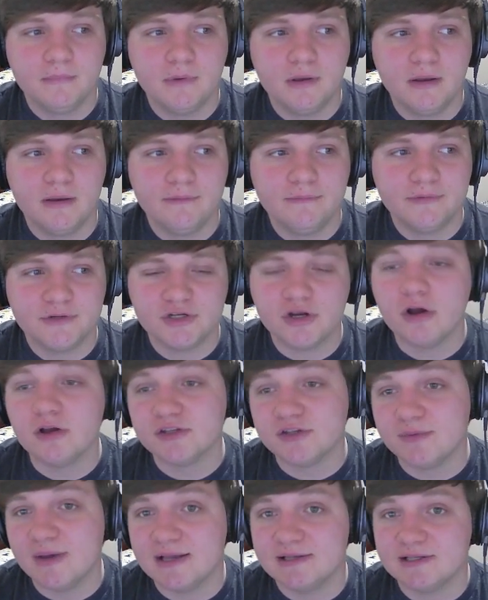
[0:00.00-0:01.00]
which
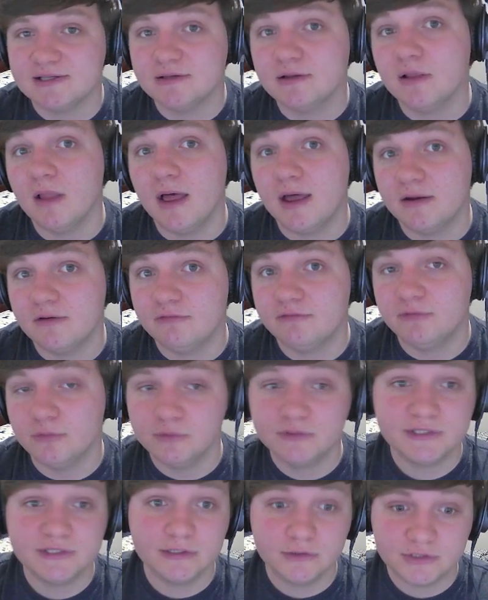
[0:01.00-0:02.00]
also has a lot of food
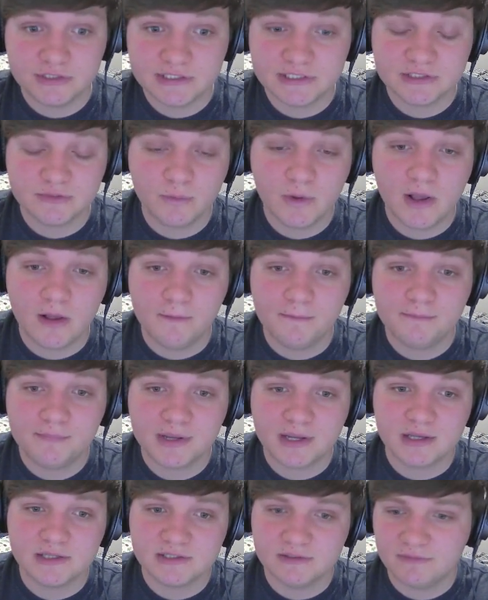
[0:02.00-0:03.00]
synergies as well,
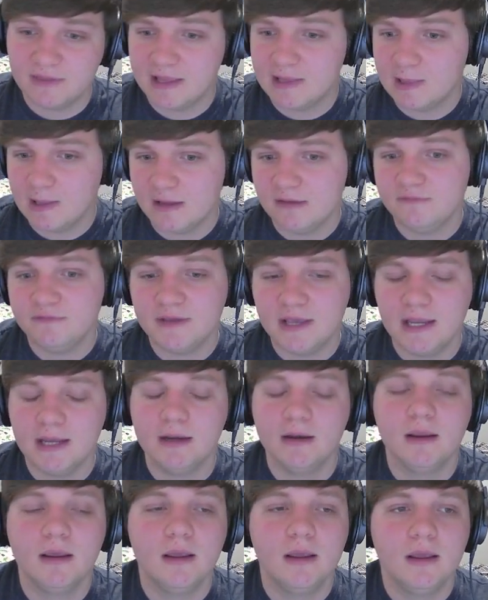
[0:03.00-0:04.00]
because of that life
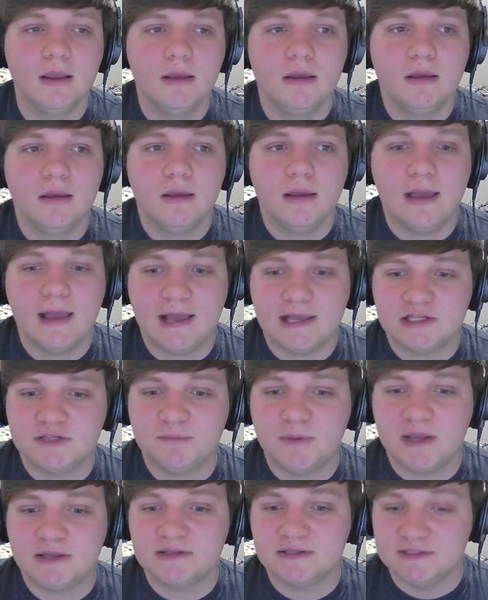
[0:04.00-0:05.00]
gain
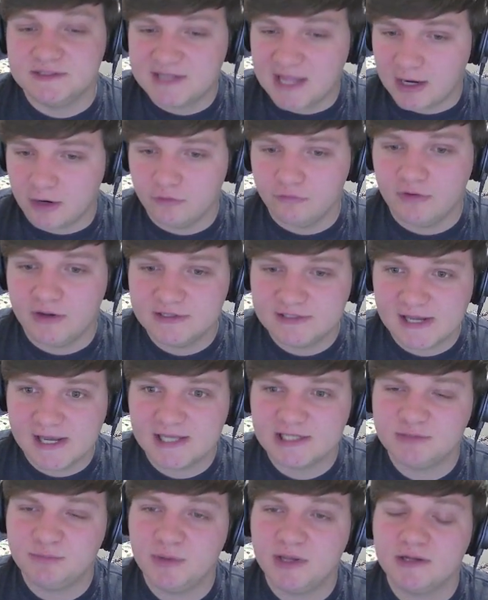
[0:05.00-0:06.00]
aspect and sacrifice
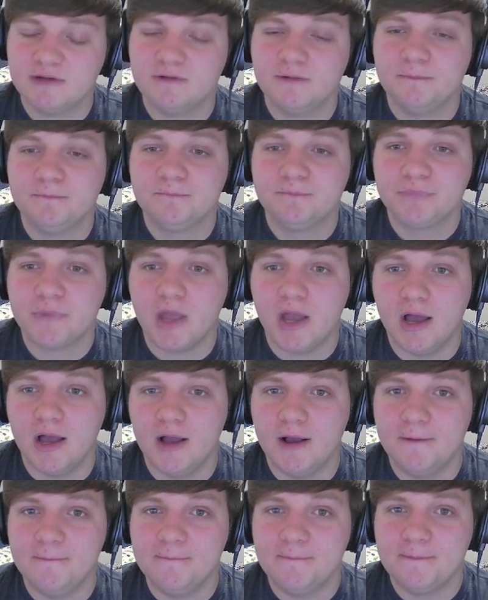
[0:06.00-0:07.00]
aspect.
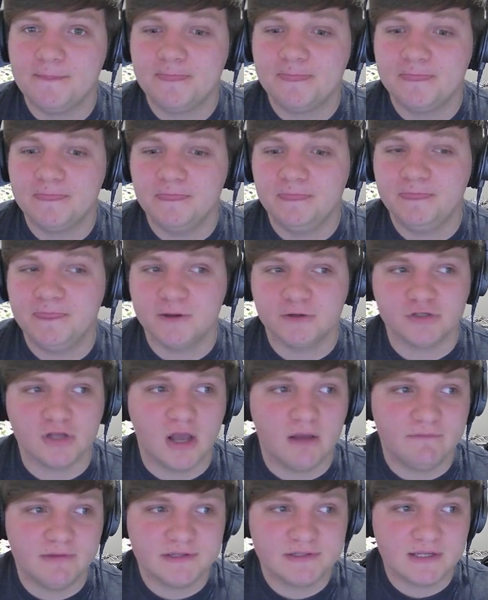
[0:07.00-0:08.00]
There's
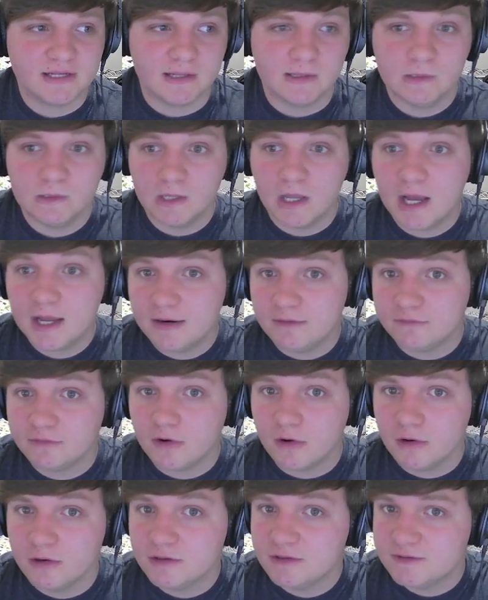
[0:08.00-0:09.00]
obviously a lot of
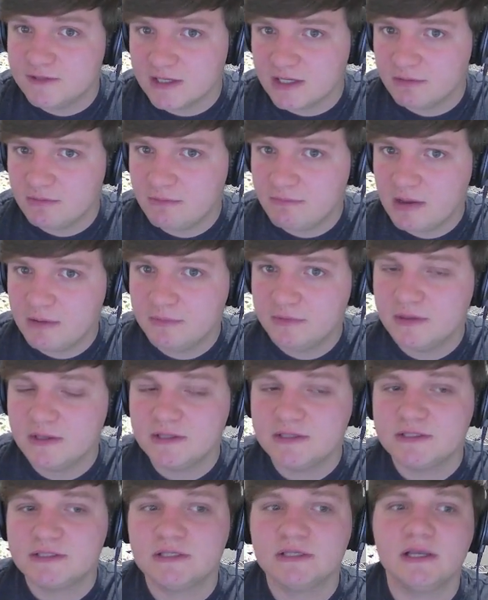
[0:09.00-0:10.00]
cards that can be made with
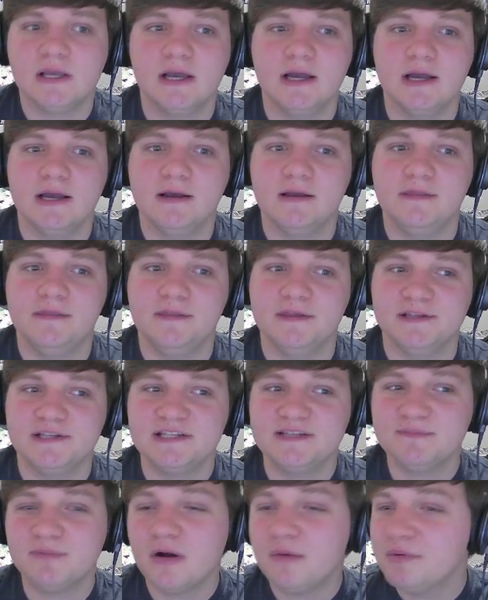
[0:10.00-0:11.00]
this. This
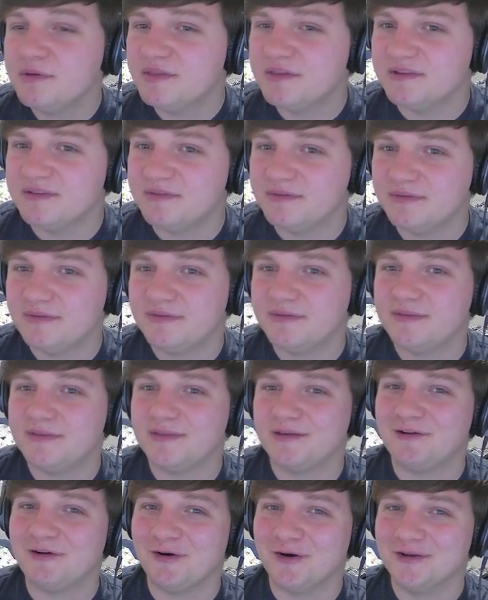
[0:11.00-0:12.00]
is probably the
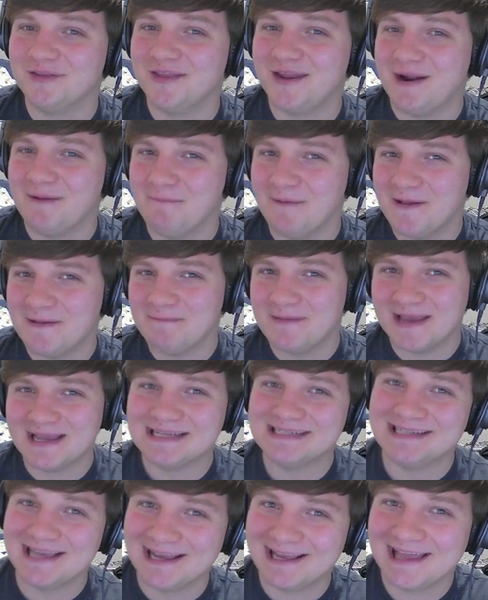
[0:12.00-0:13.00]
card that I might make a
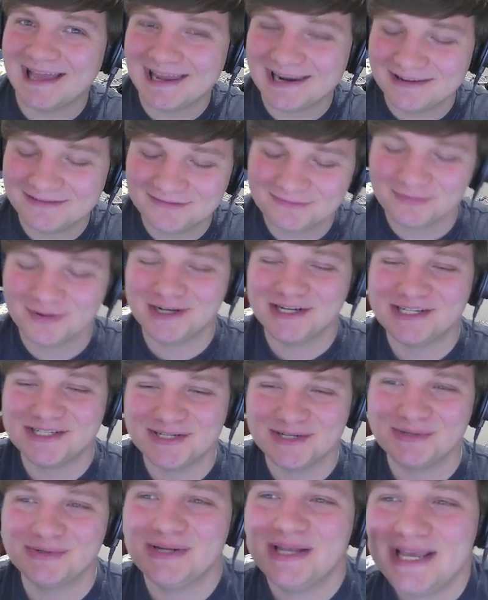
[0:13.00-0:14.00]
deck out of pretty
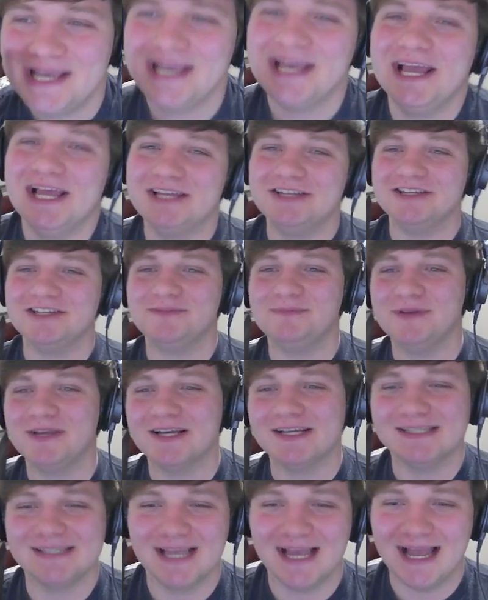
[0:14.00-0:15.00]
soon, just
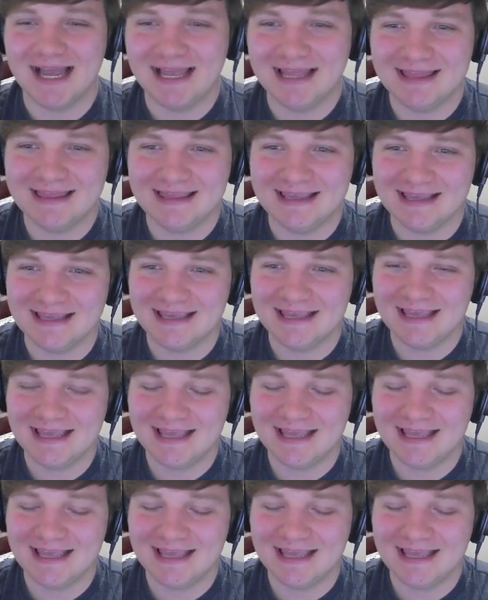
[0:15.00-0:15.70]
because I think